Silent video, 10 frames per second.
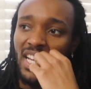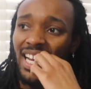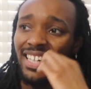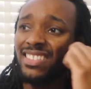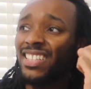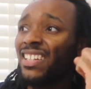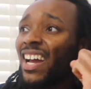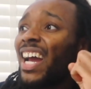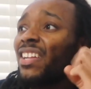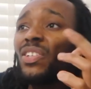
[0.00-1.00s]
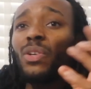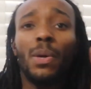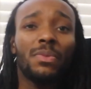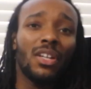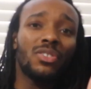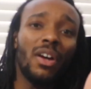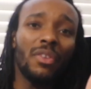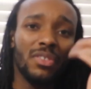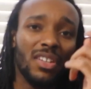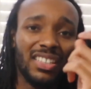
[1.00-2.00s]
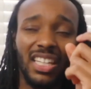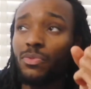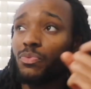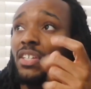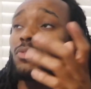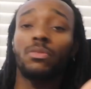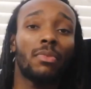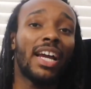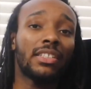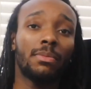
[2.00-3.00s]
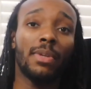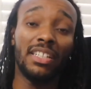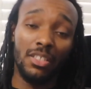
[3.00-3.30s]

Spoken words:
And I said I had no home to go to afterwards. Like this was my exit plan.